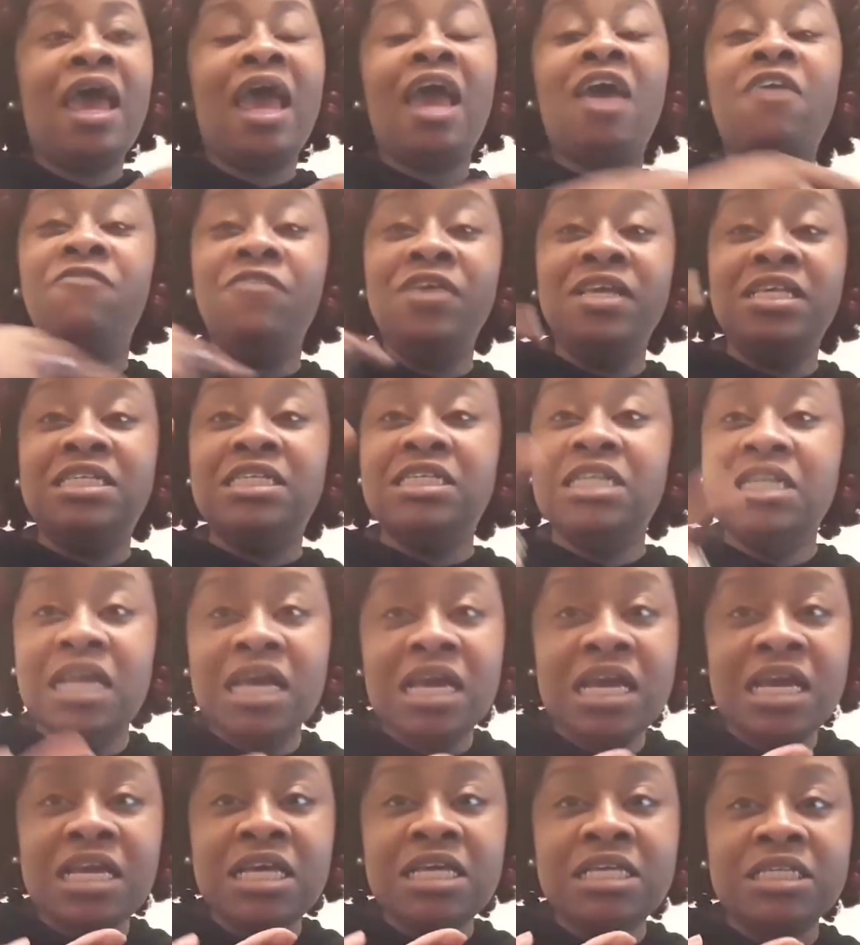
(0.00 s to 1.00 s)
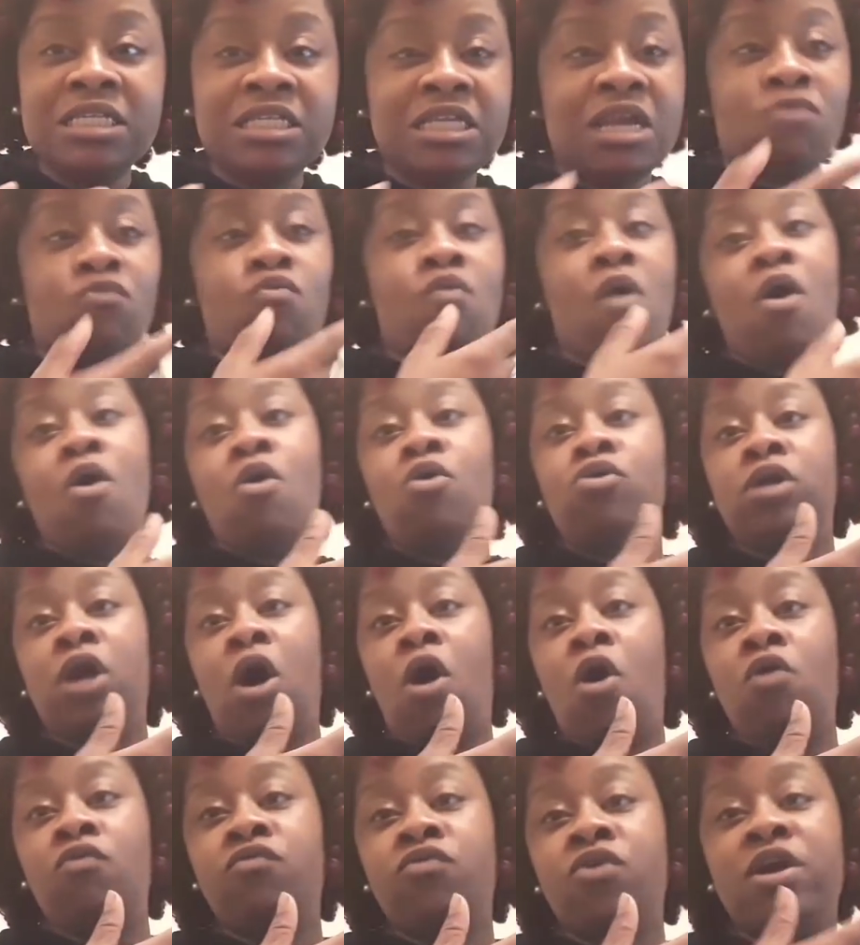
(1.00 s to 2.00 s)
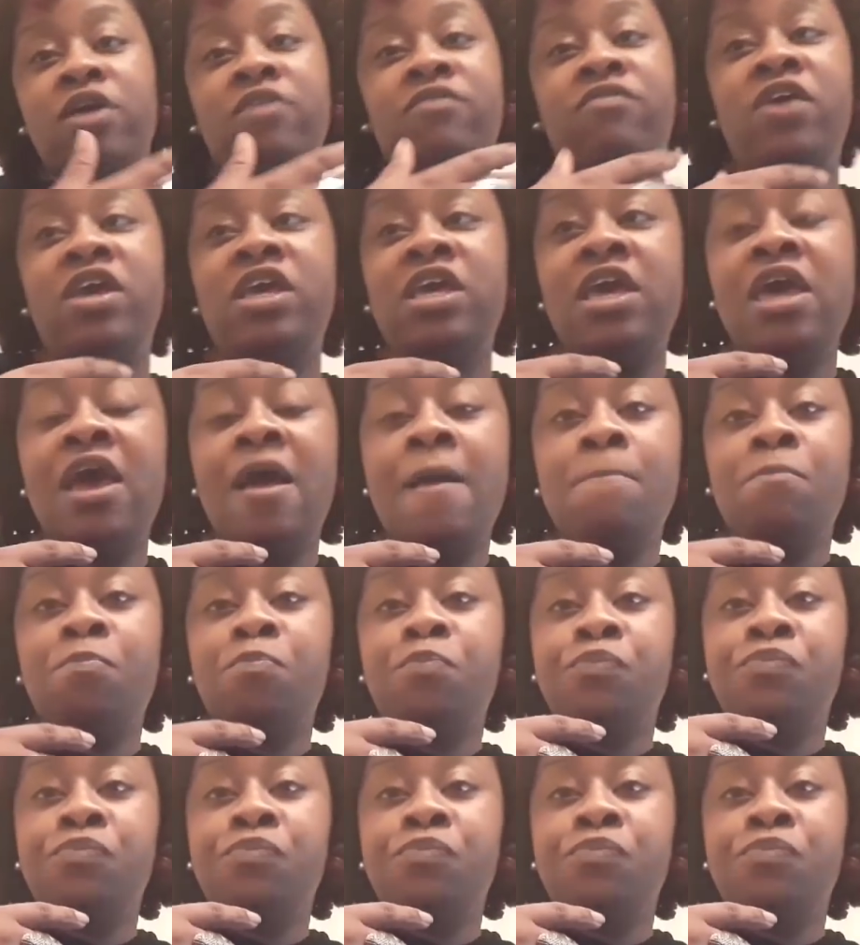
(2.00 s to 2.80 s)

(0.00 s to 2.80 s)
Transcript: if he sneezed and rolled over, if he